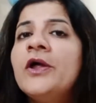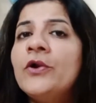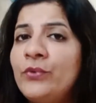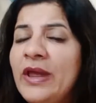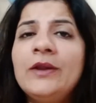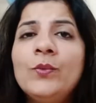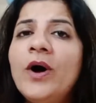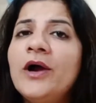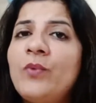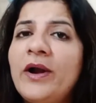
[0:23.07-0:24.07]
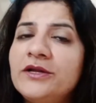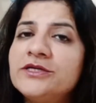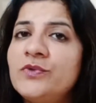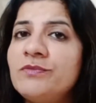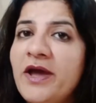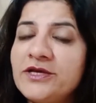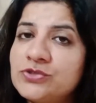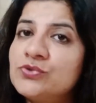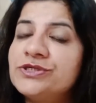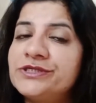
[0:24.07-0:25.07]
really worked wonders with my
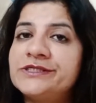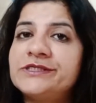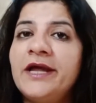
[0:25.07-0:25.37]
students,